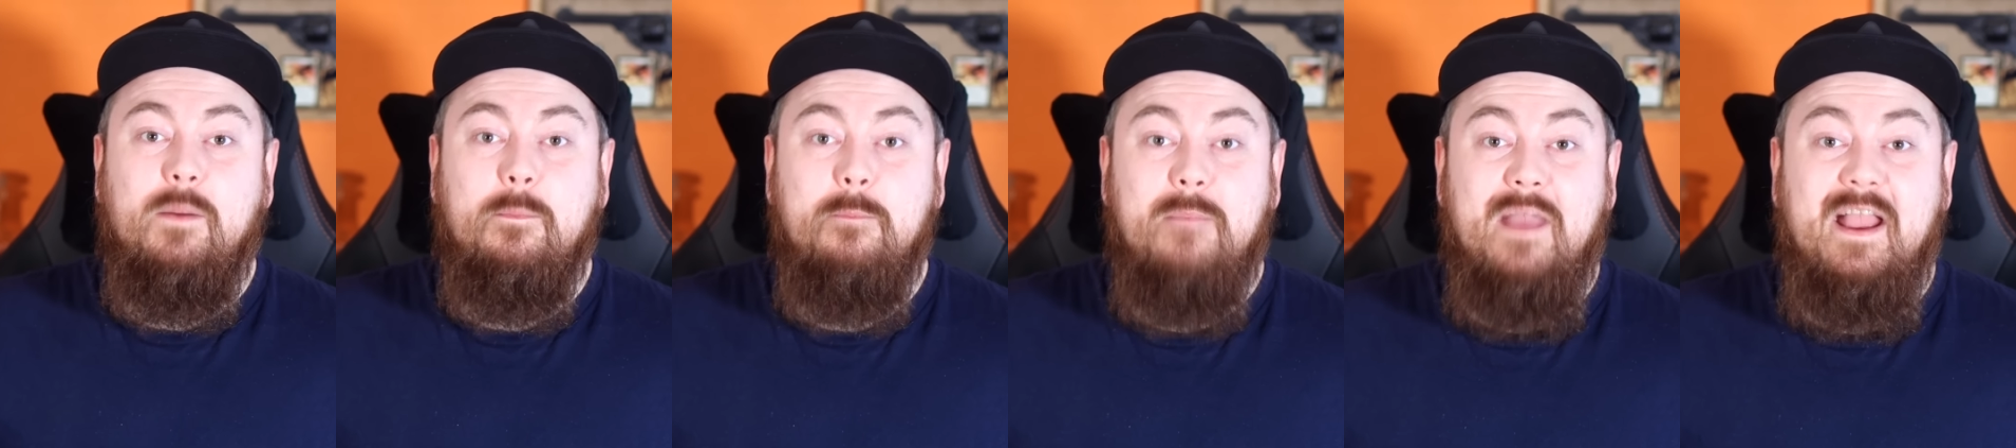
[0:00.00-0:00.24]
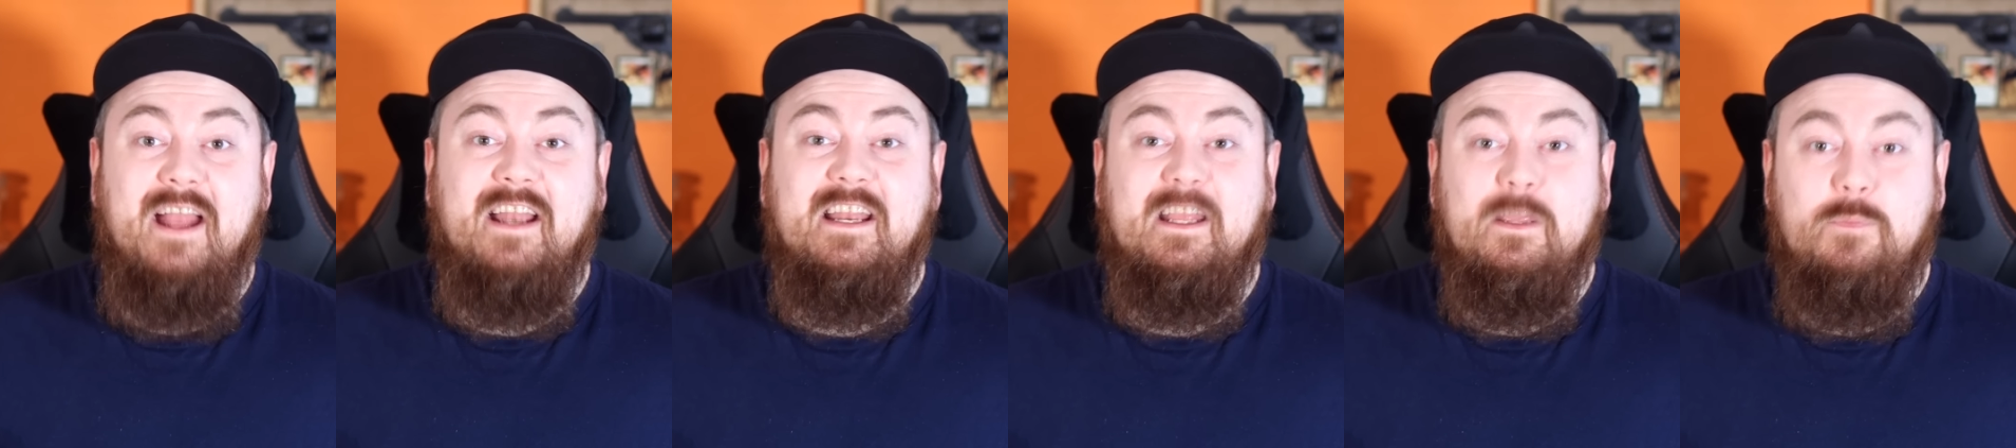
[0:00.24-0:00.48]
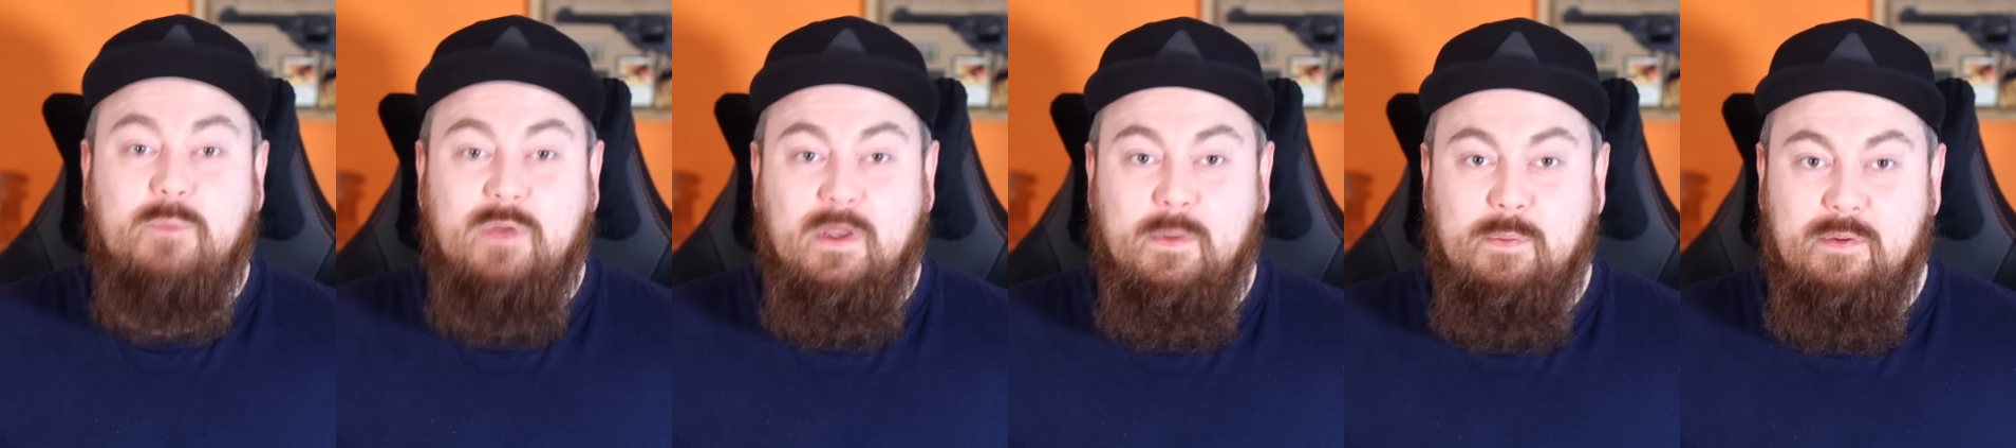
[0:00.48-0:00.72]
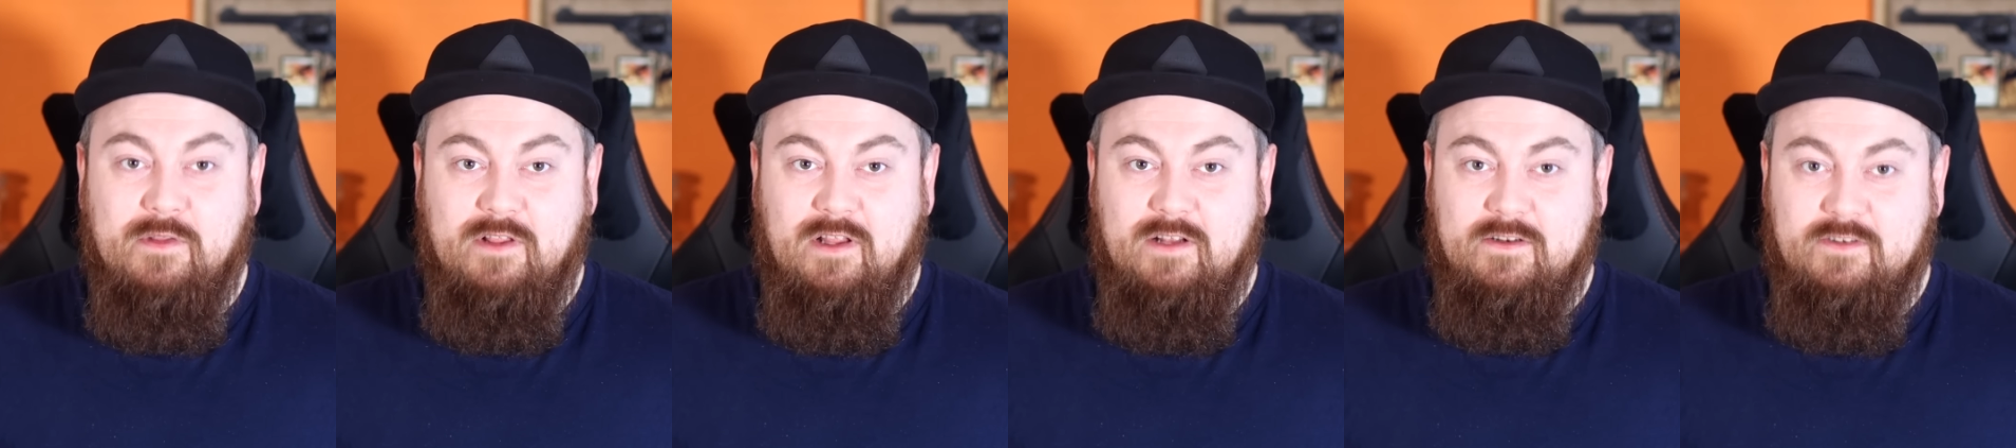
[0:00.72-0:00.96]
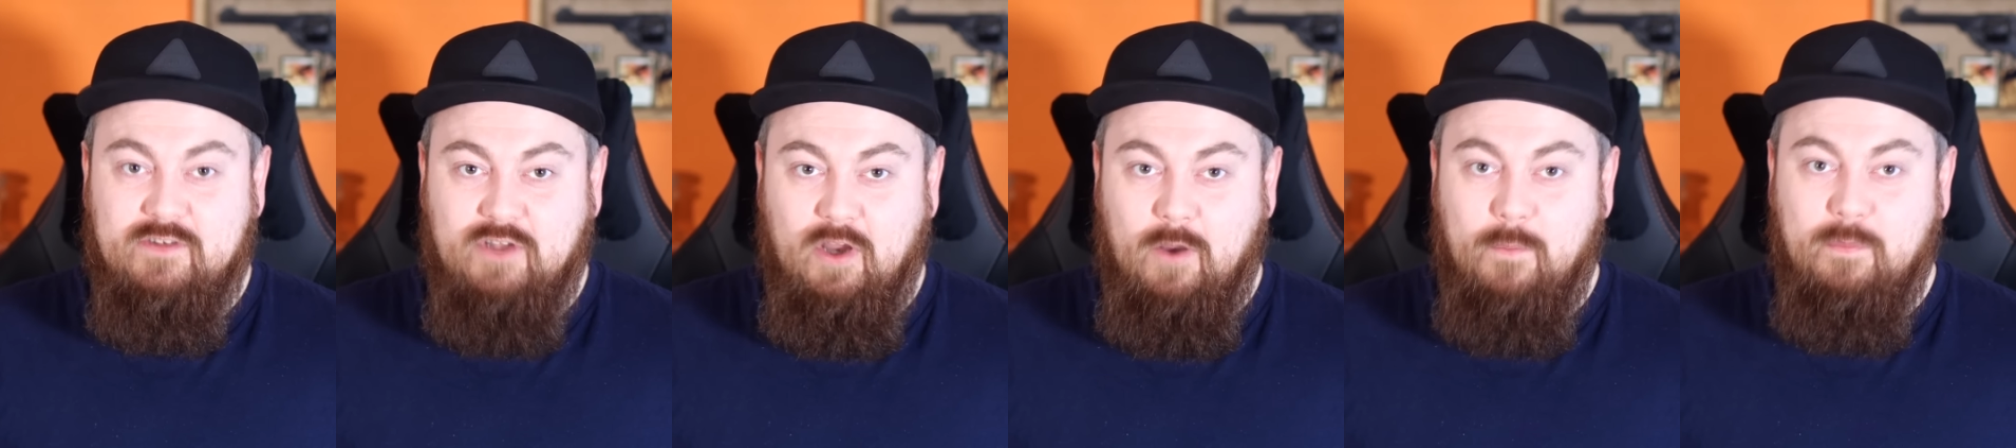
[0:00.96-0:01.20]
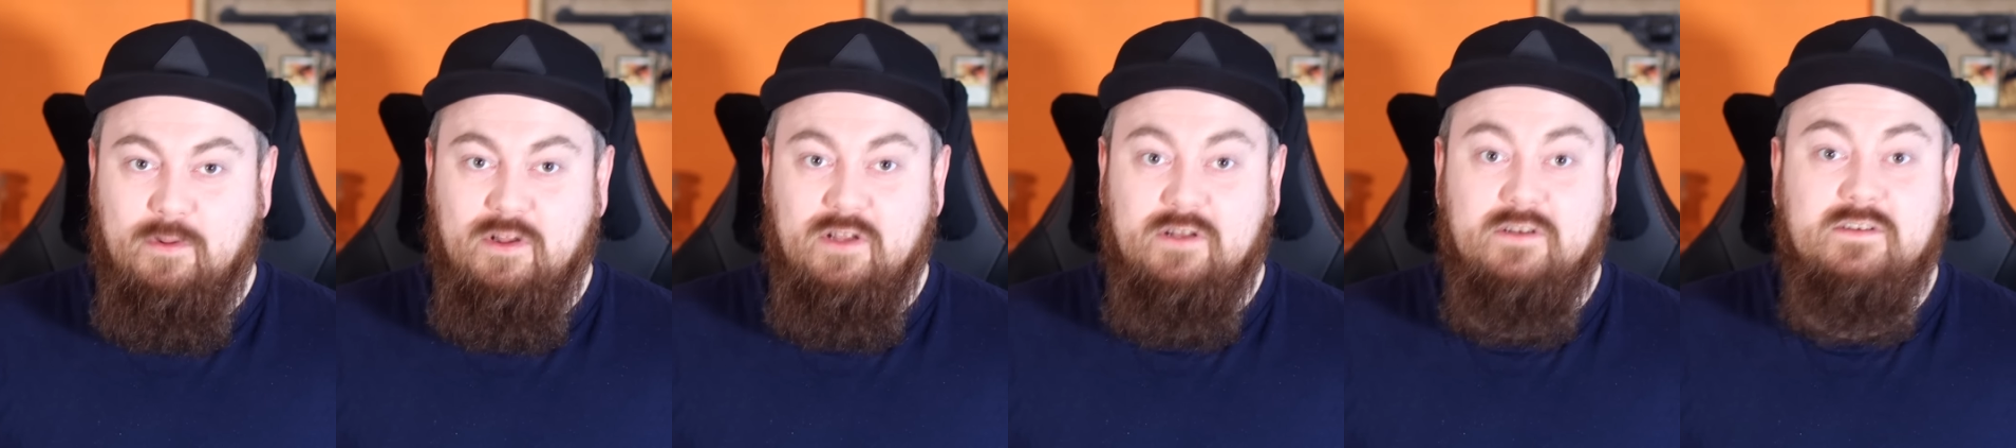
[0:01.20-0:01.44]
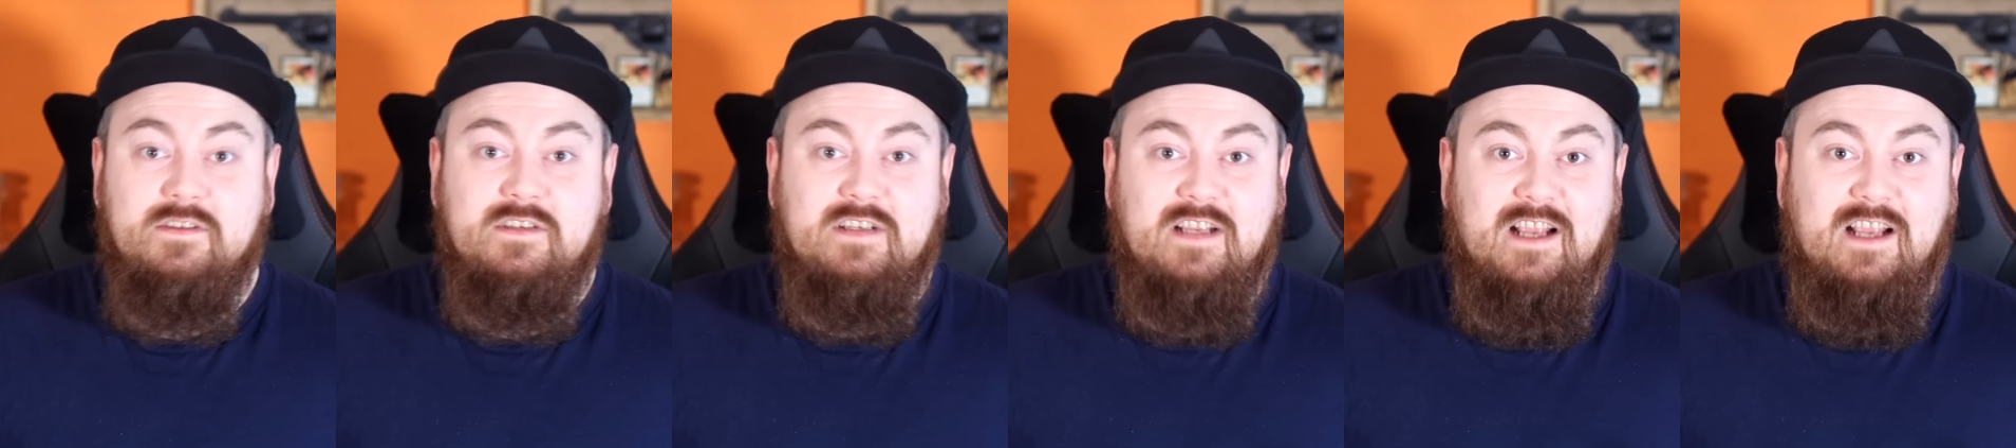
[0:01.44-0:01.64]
many people in Dublin